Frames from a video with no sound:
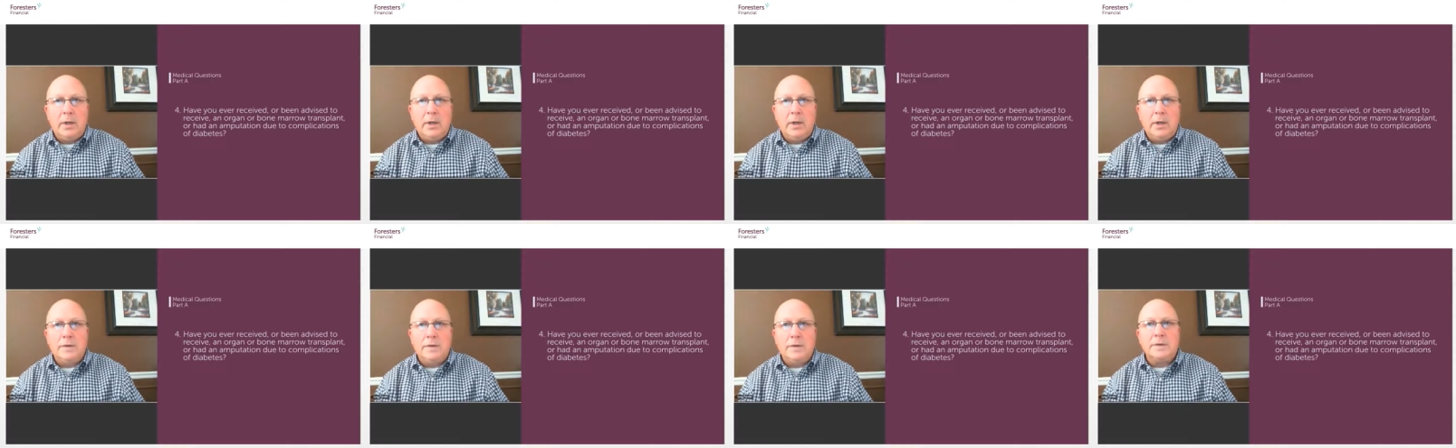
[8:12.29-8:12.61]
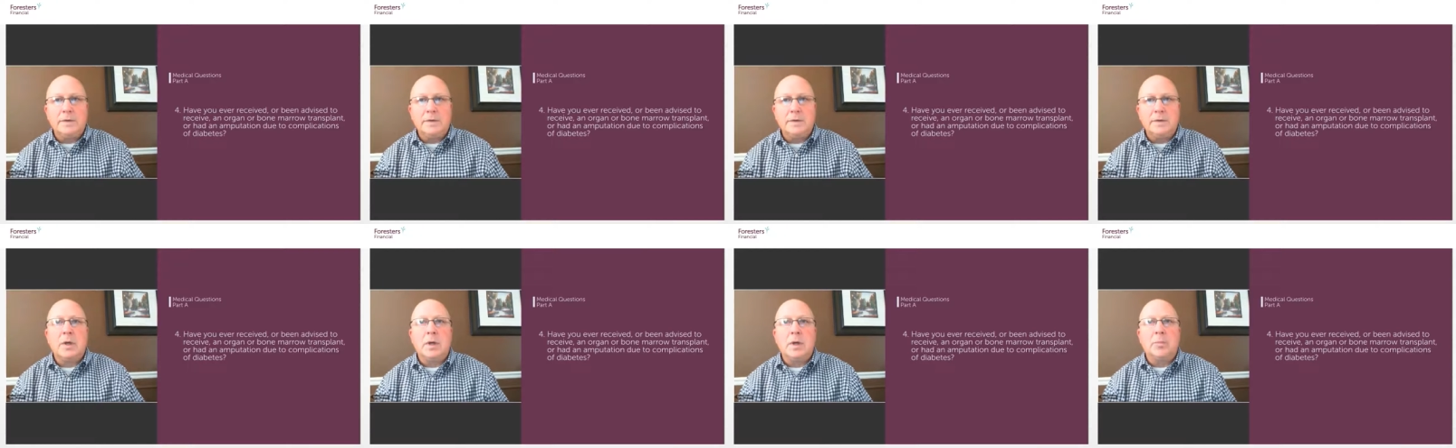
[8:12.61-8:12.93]

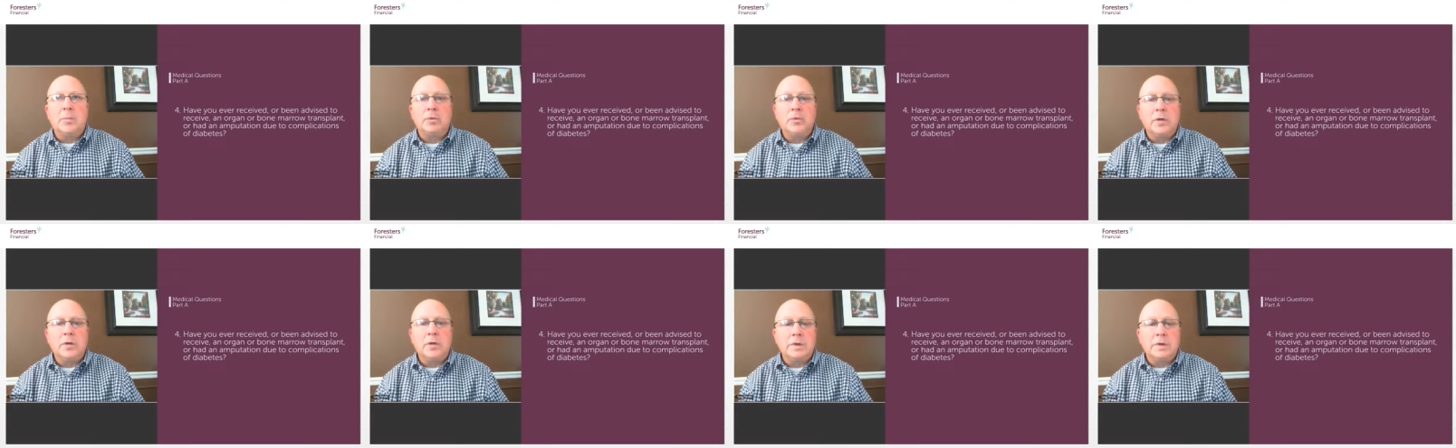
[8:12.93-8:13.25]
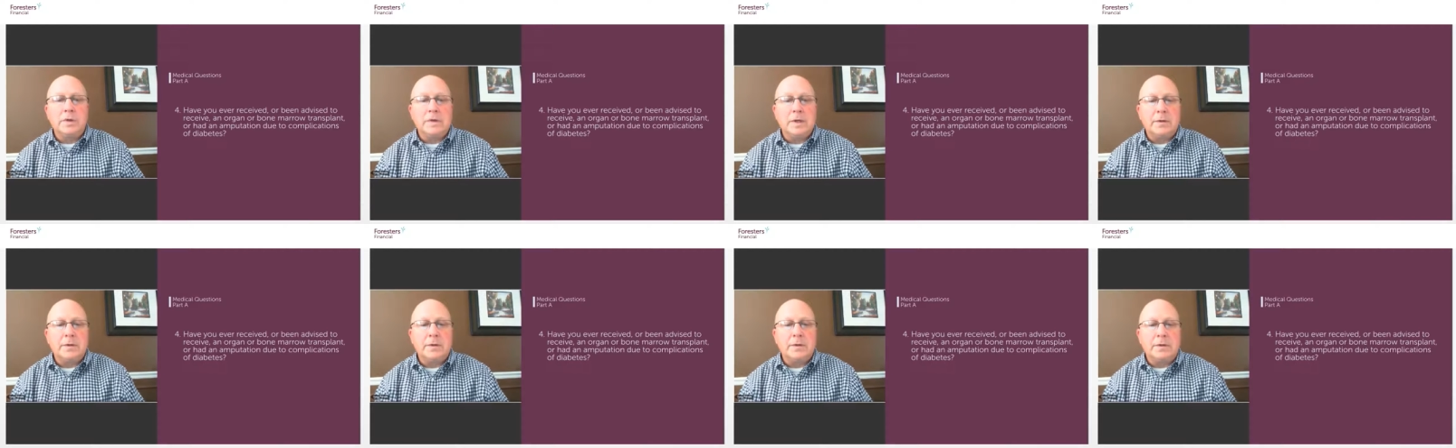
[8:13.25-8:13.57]
There's a couple of
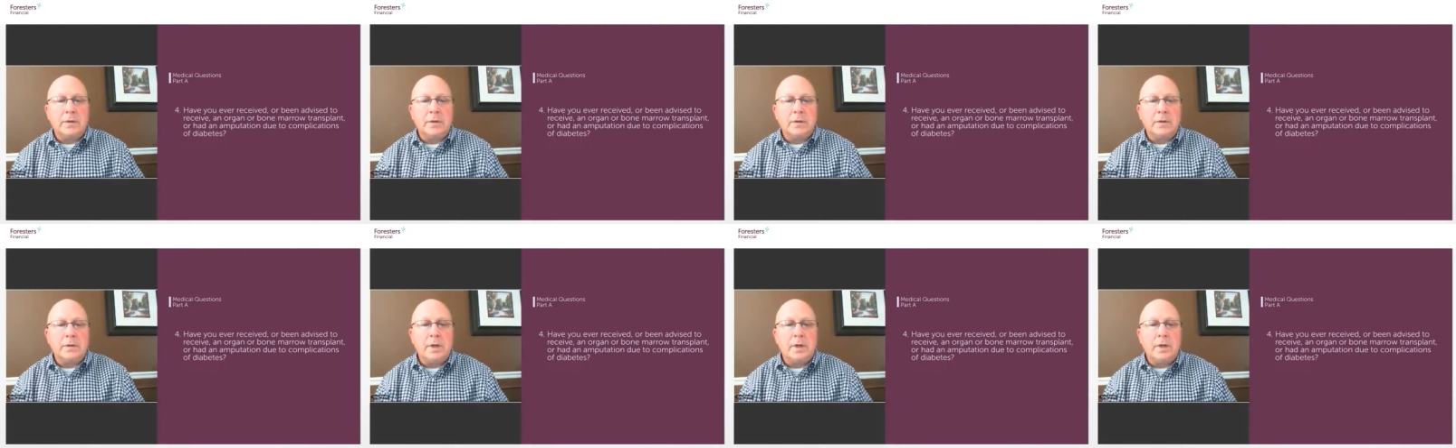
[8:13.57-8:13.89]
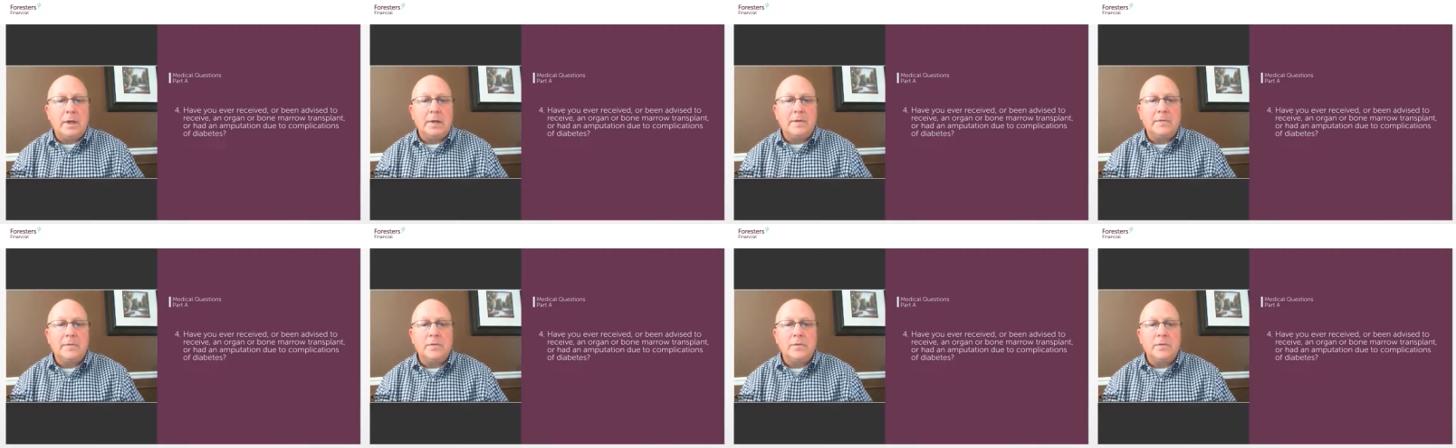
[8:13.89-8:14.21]
drugs out there that
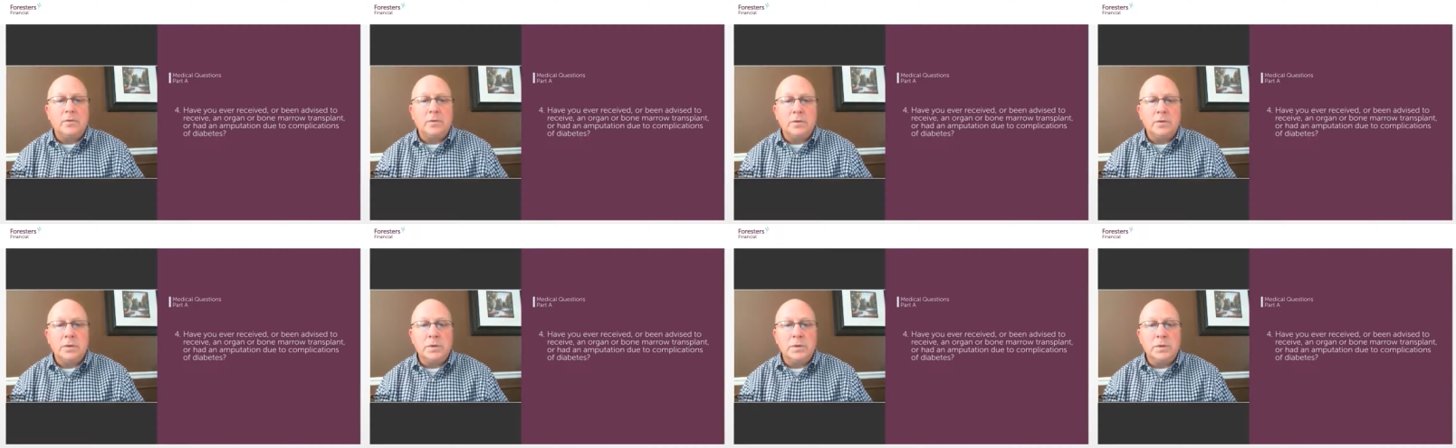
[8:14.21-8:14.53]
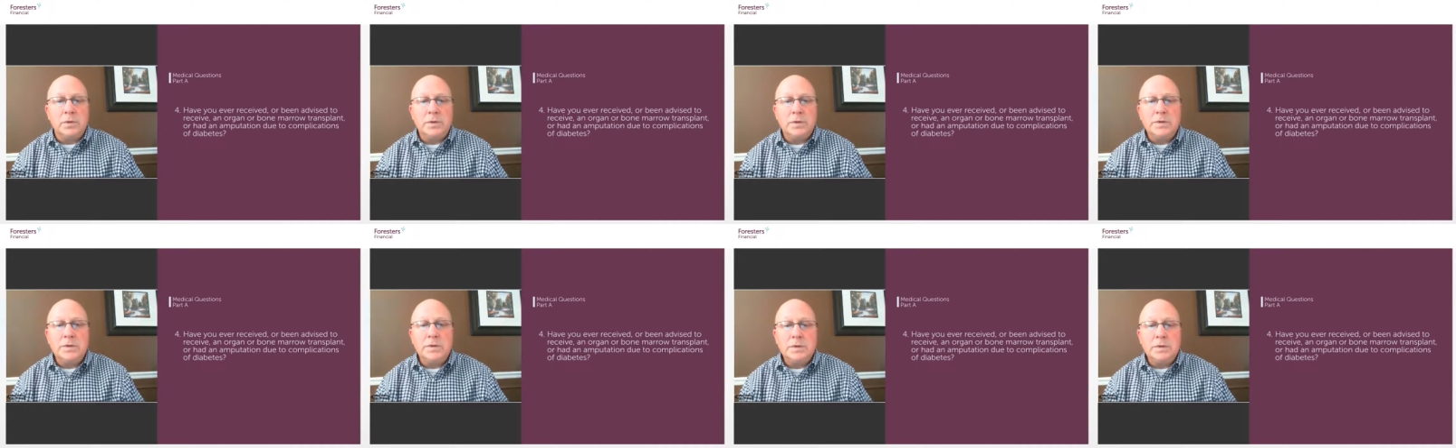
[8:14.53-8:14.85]
have dual
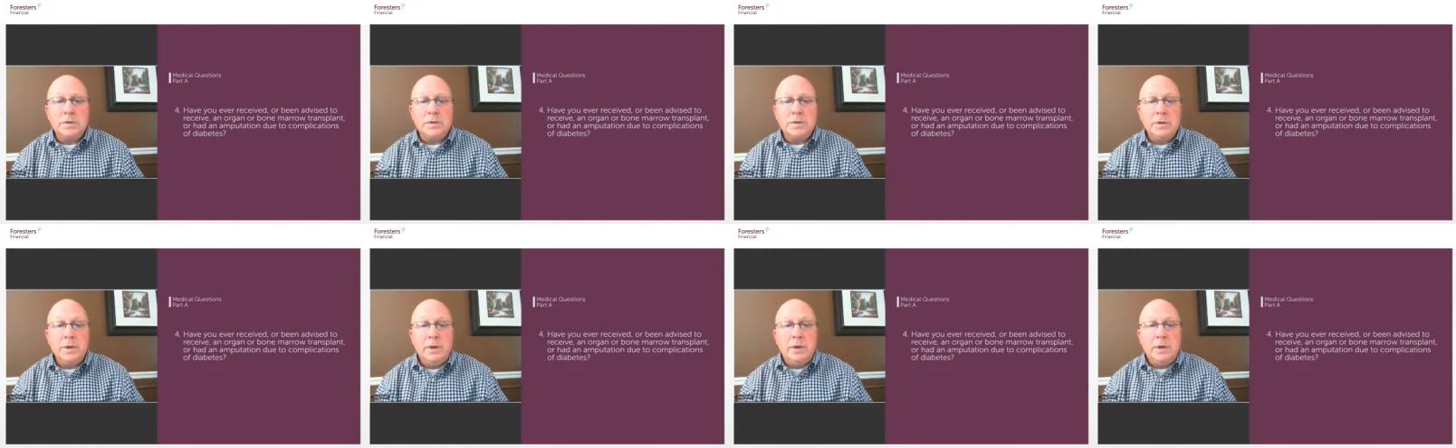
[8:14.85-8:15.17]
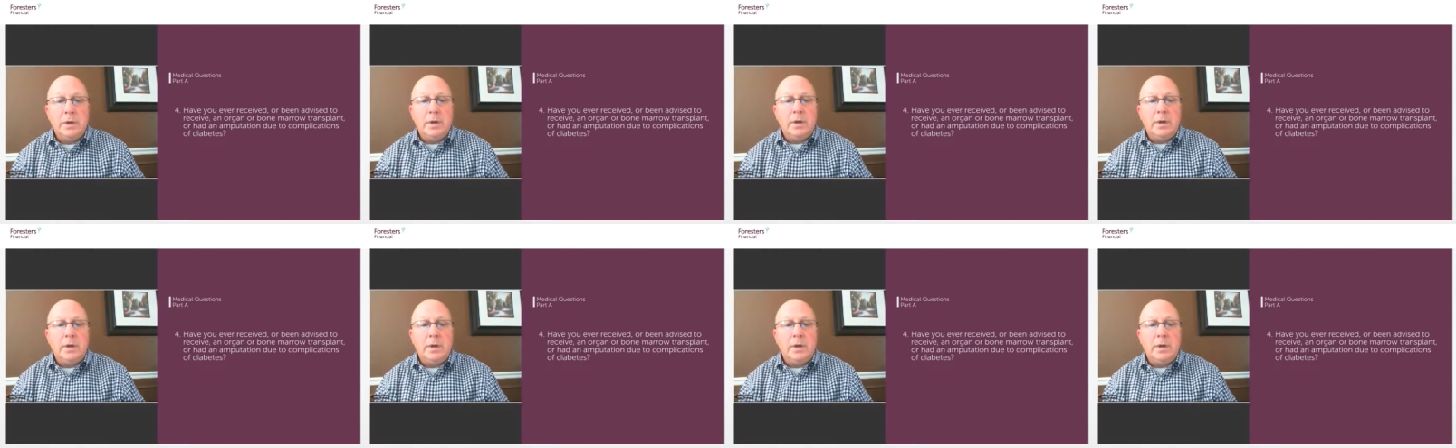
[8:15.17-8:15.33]
use.